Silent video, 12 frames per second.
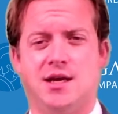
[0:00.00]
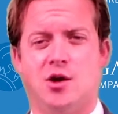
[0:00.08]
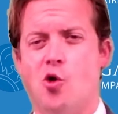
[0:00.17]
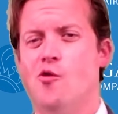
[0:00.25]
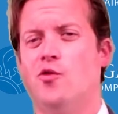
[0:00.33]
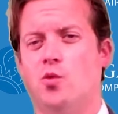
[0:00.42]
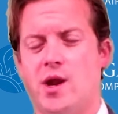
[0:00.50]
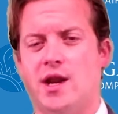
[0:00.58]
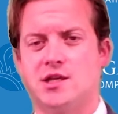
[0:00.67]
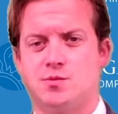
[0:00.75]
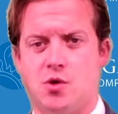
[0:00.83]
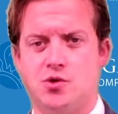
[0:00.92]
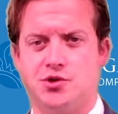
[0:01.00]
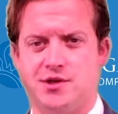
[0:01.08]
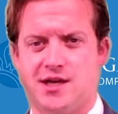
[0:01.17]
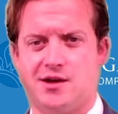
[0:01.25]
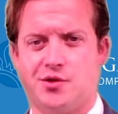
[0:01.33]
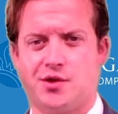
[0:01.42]
overweight exposure to
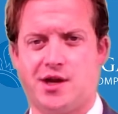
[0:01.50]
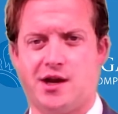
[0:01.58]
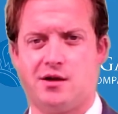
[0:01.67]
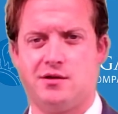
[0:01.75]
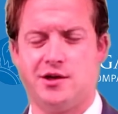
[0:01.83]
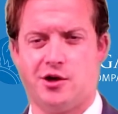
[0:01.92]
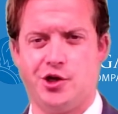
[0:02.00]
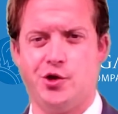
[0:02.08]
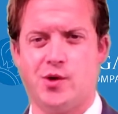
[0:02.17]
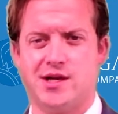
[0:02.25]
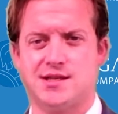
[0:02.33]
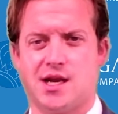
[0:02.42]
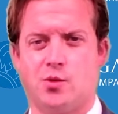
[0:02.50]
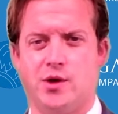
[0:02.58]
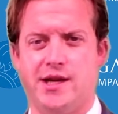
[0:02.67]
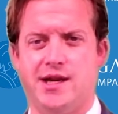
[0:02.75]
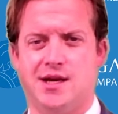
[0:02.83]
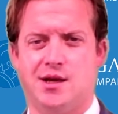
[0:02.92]
healthcare in our US equity